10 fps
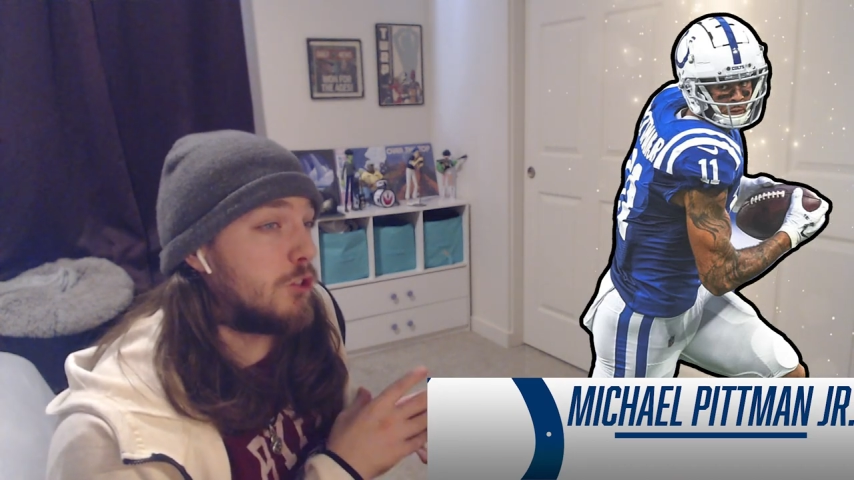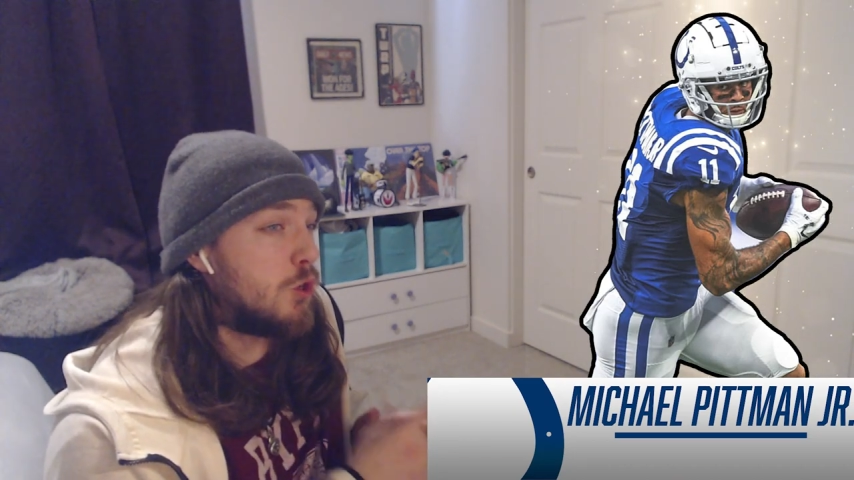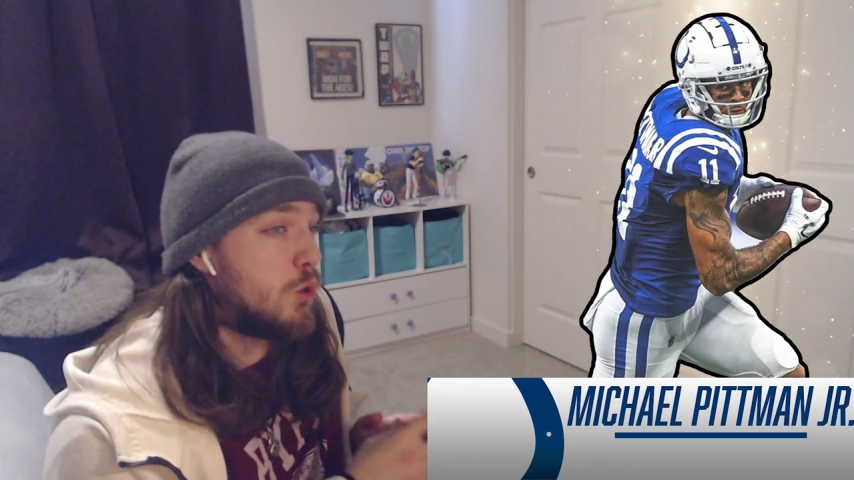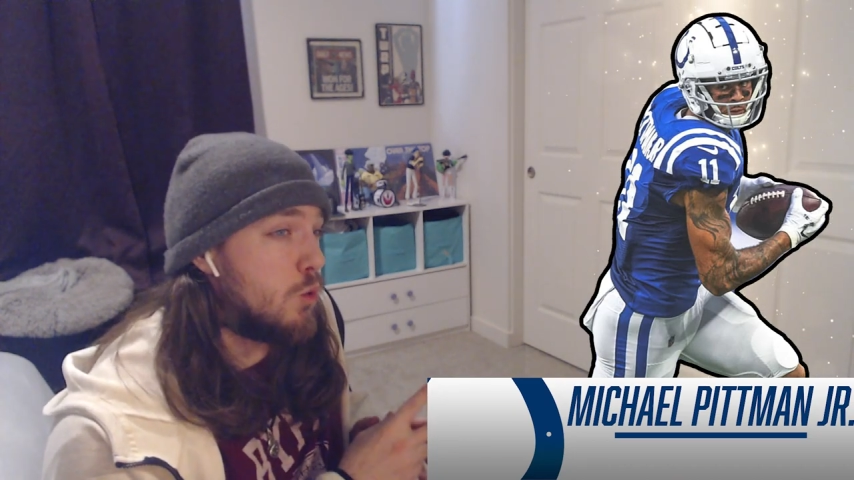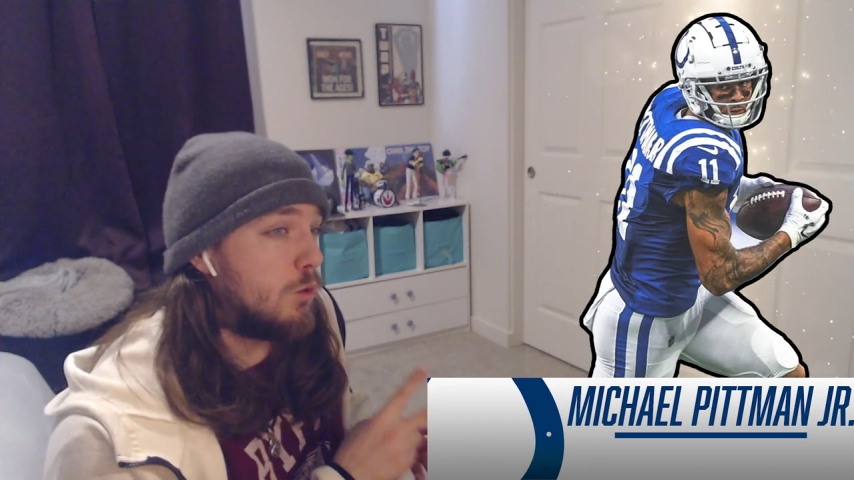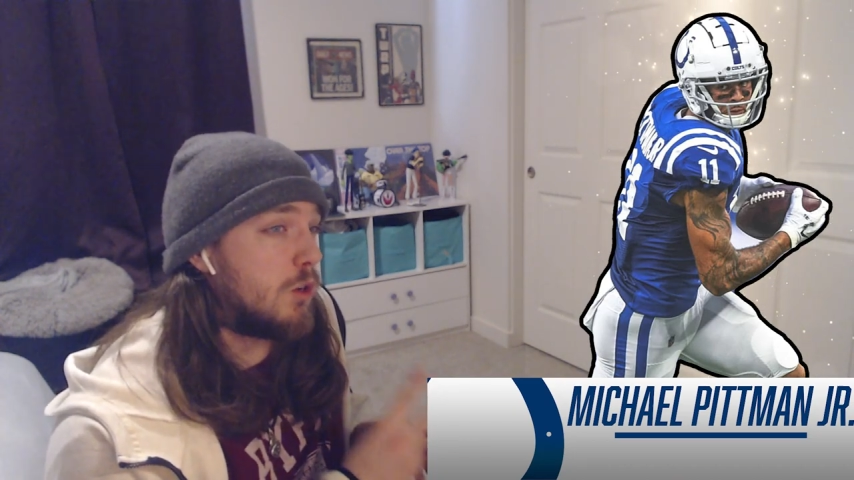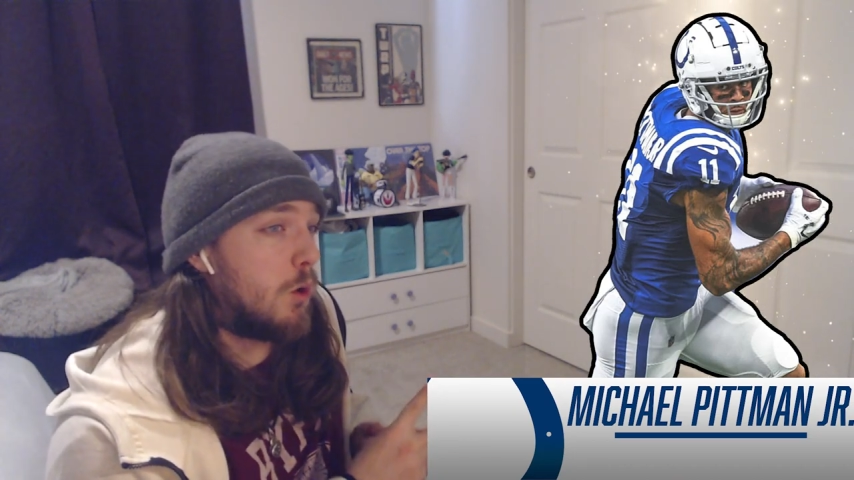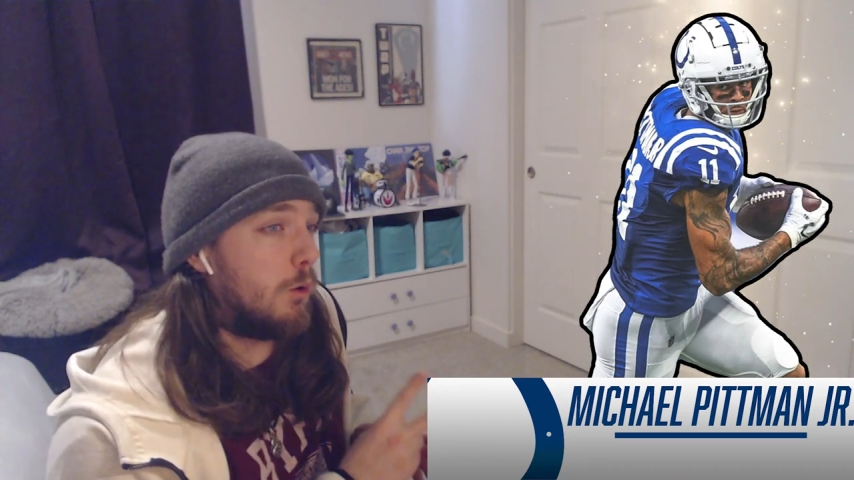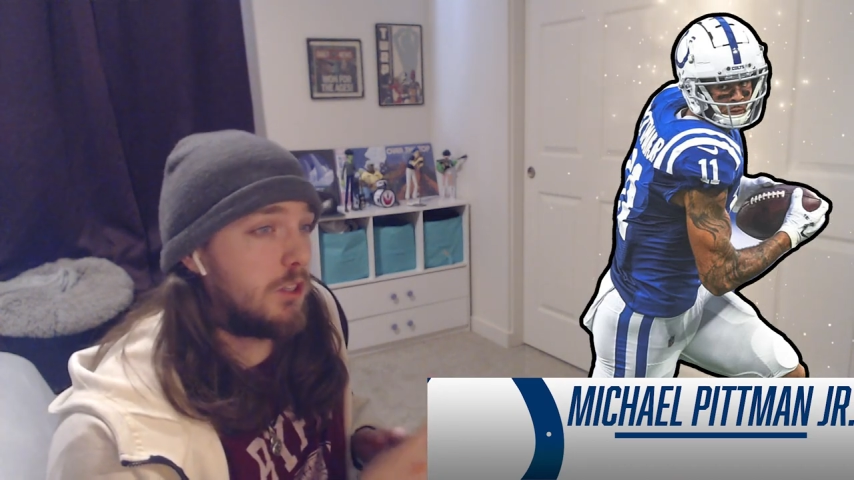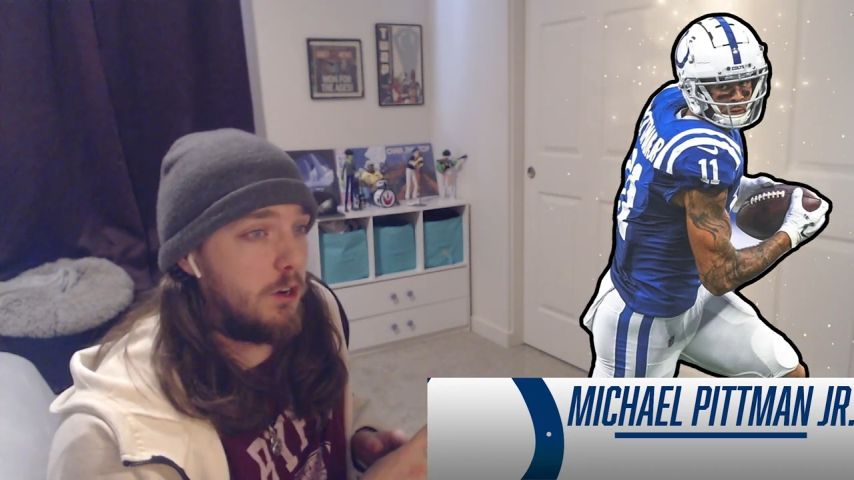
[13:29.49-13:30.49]
2
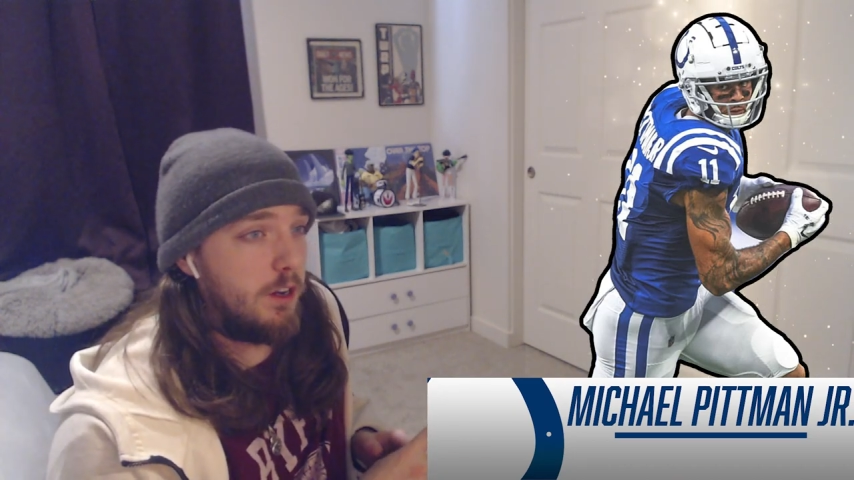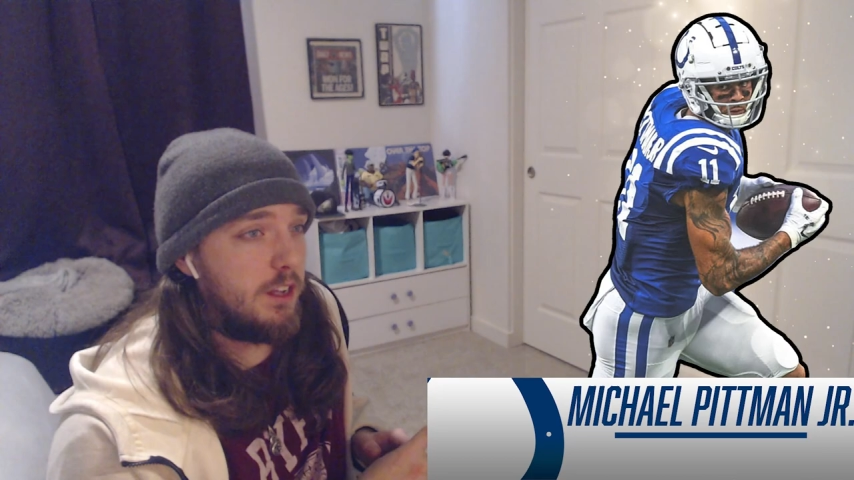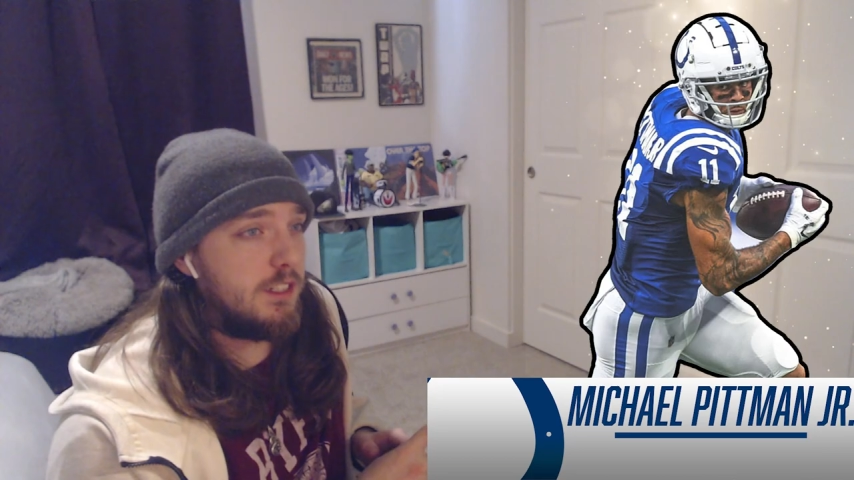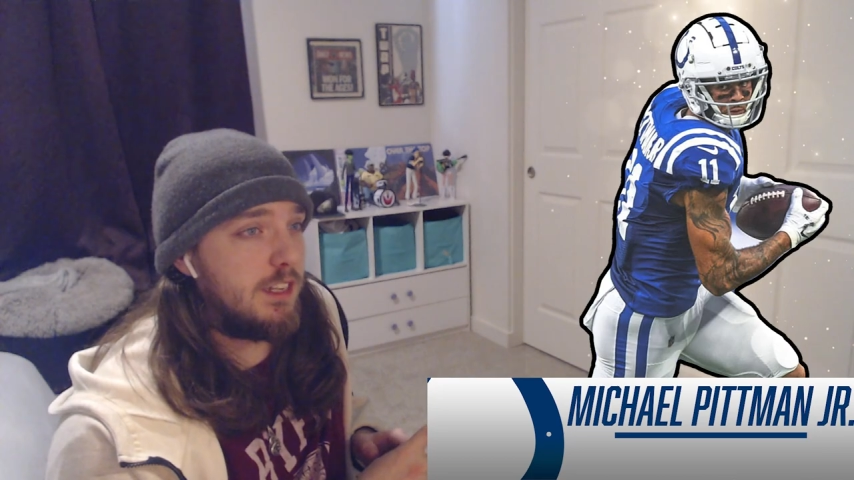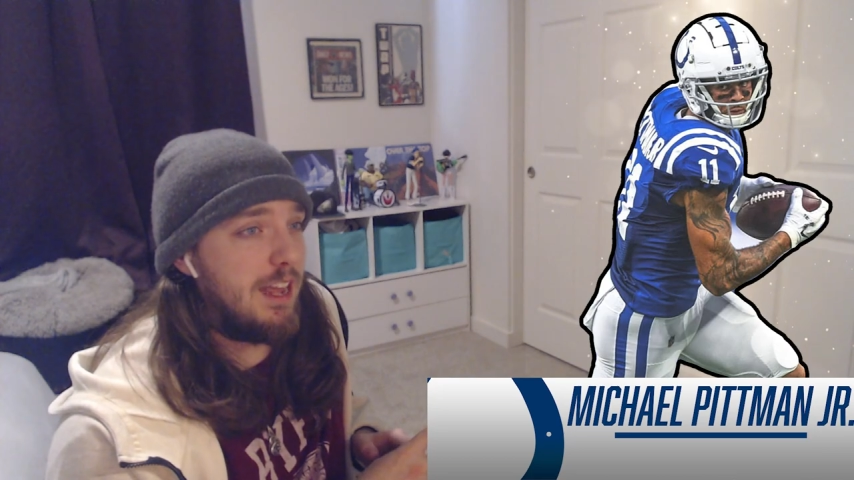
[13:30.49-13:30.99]
total targets.